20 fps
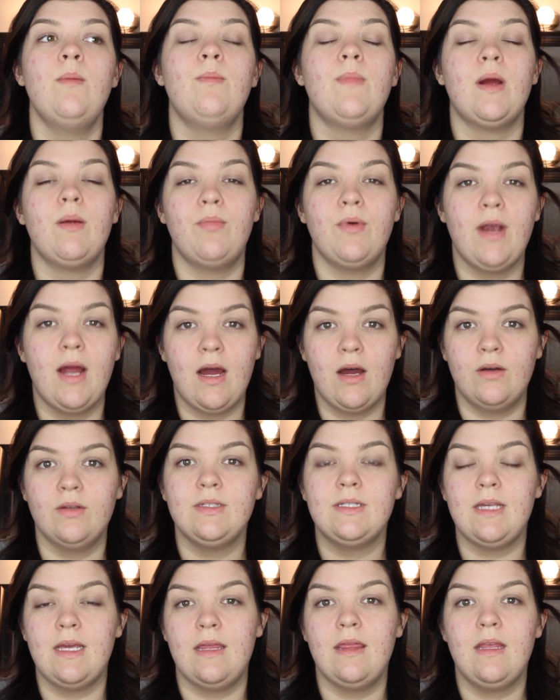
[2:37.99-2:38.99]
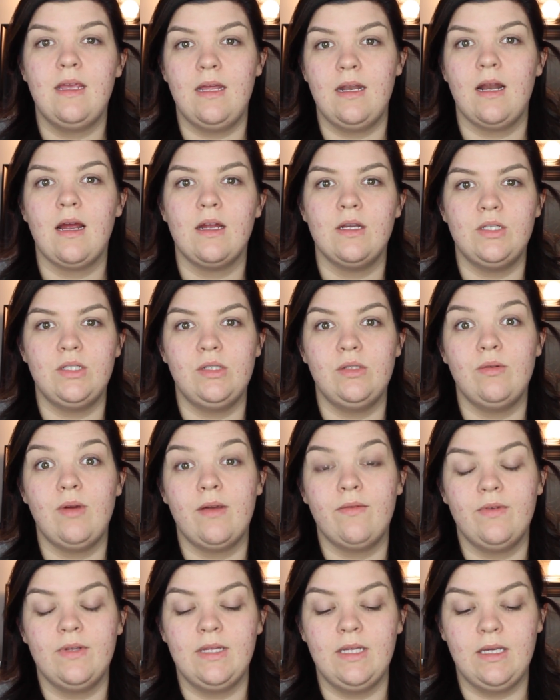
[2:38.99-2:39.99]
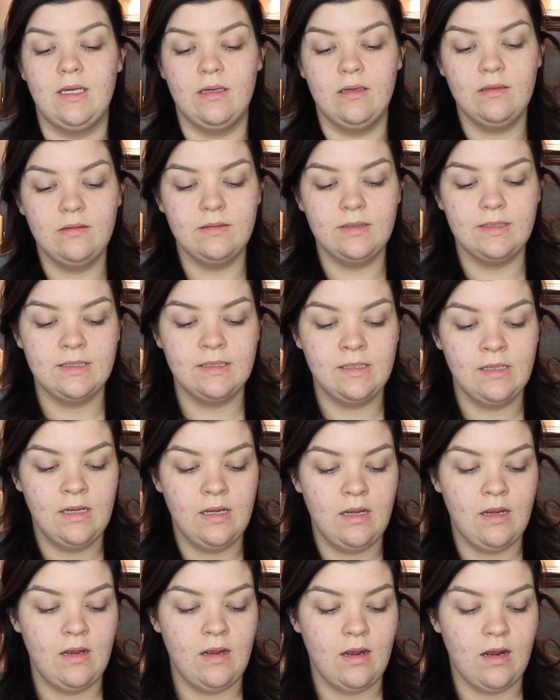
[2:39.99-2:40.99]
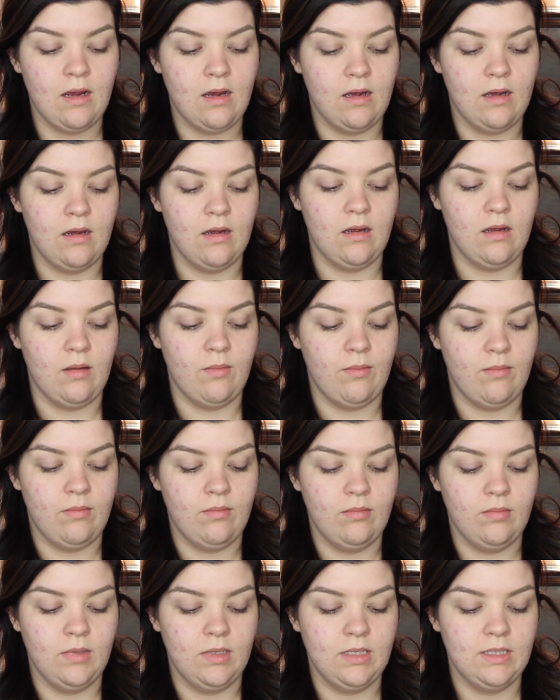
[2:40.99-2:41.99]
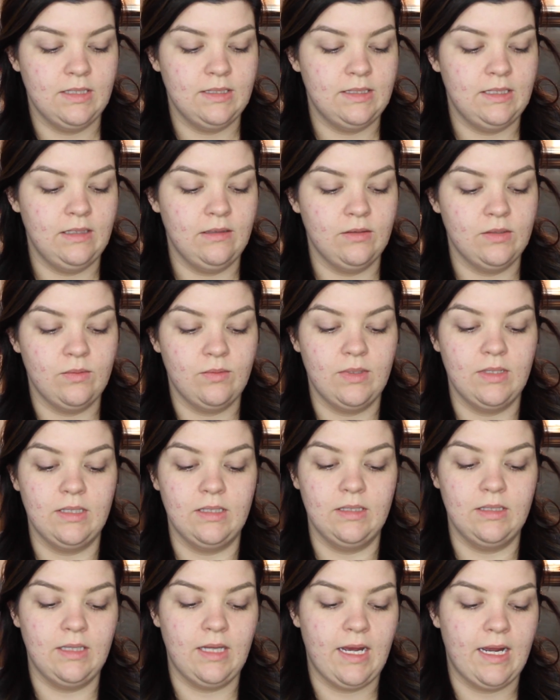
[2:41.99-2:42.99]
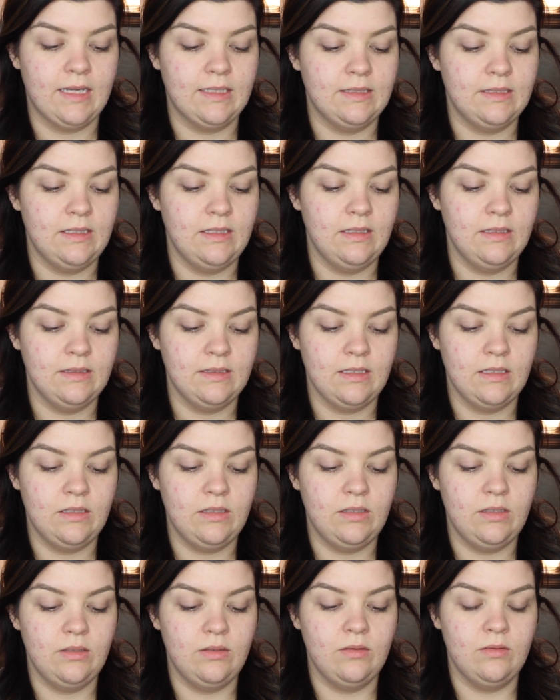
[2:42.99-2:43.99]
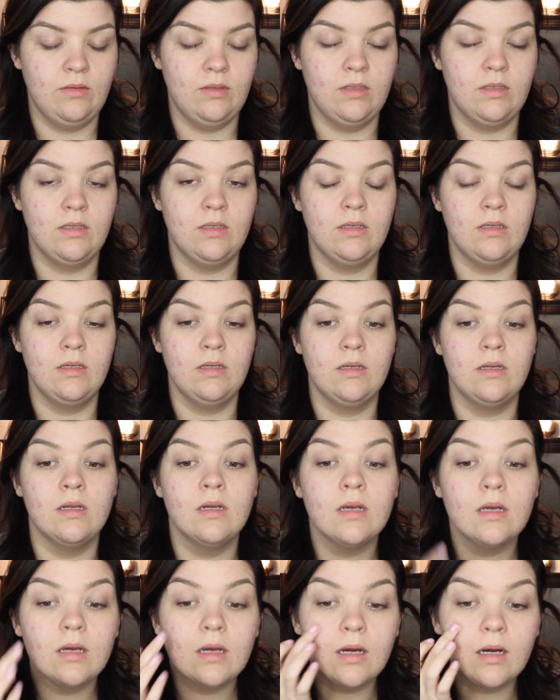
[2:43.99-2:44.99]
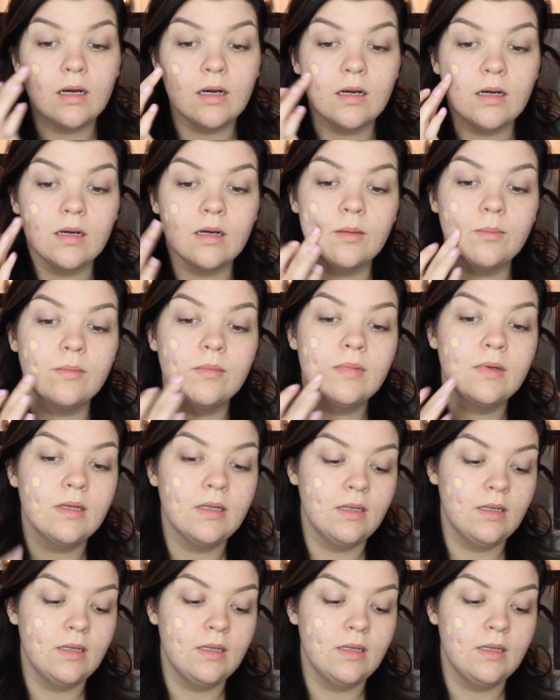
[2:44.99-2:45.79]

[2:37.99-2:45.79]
my brows, and then I do everything else. Concealer is one of the last things I do. And